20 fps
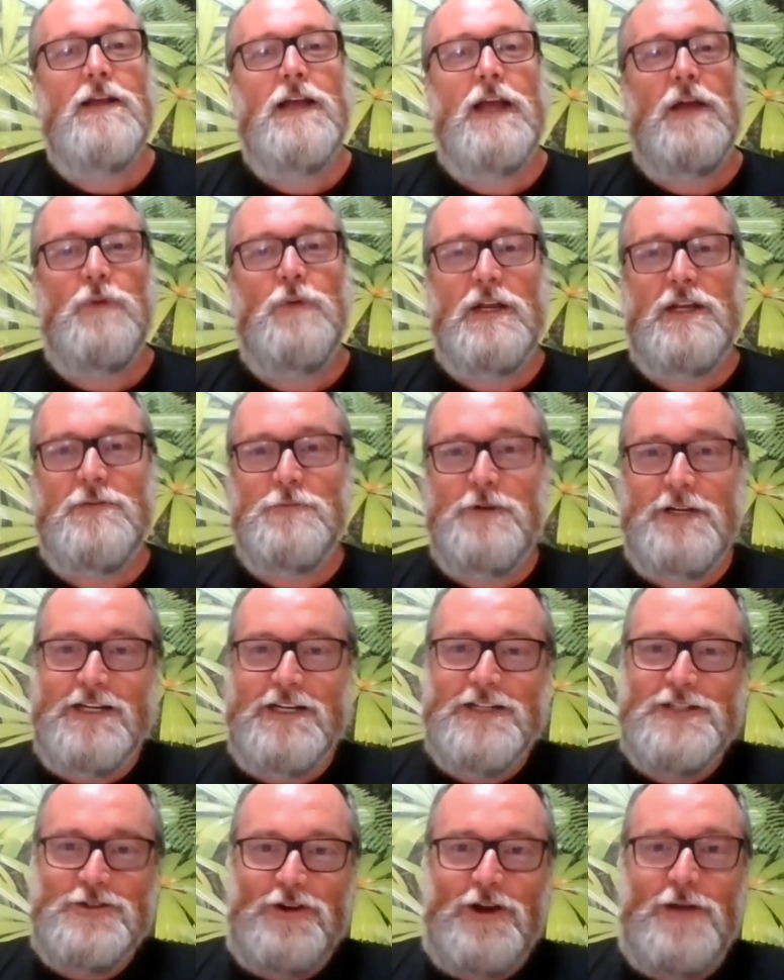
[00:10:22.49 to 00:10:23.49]
and we
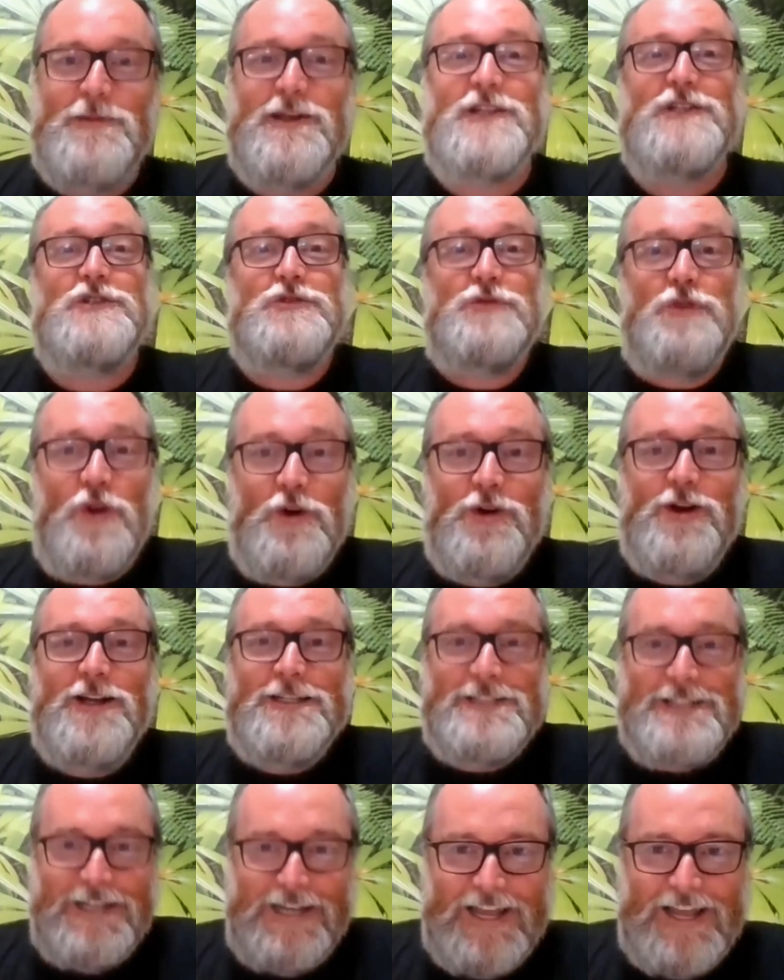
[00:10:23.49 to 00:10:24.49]
describe it as stronger
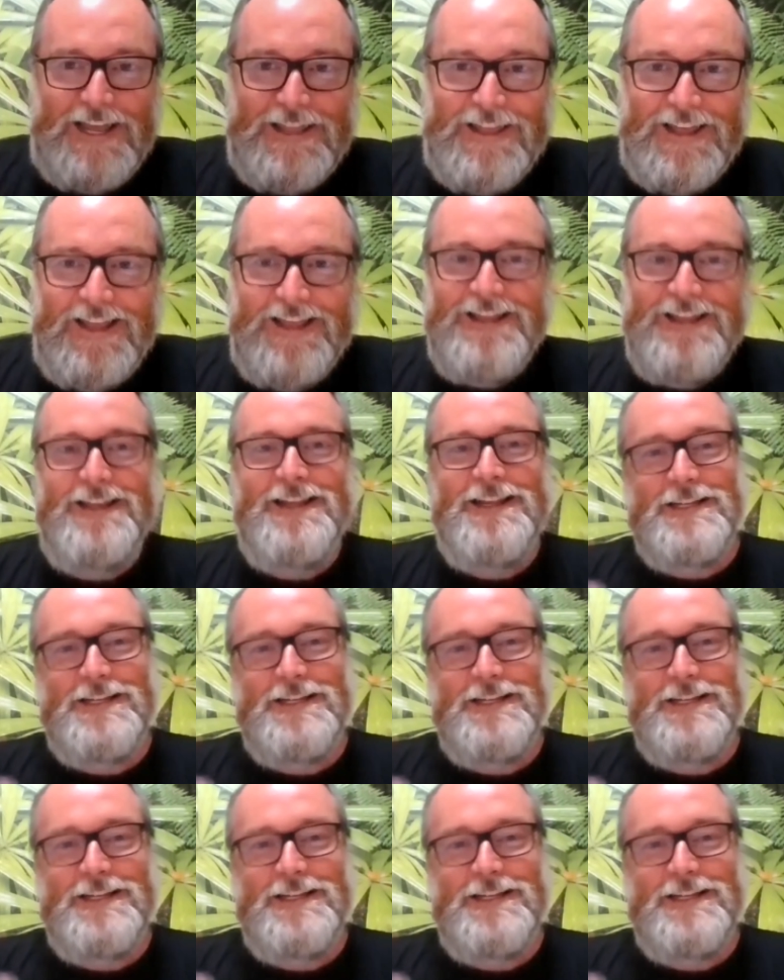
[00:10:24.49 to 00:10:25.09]
together,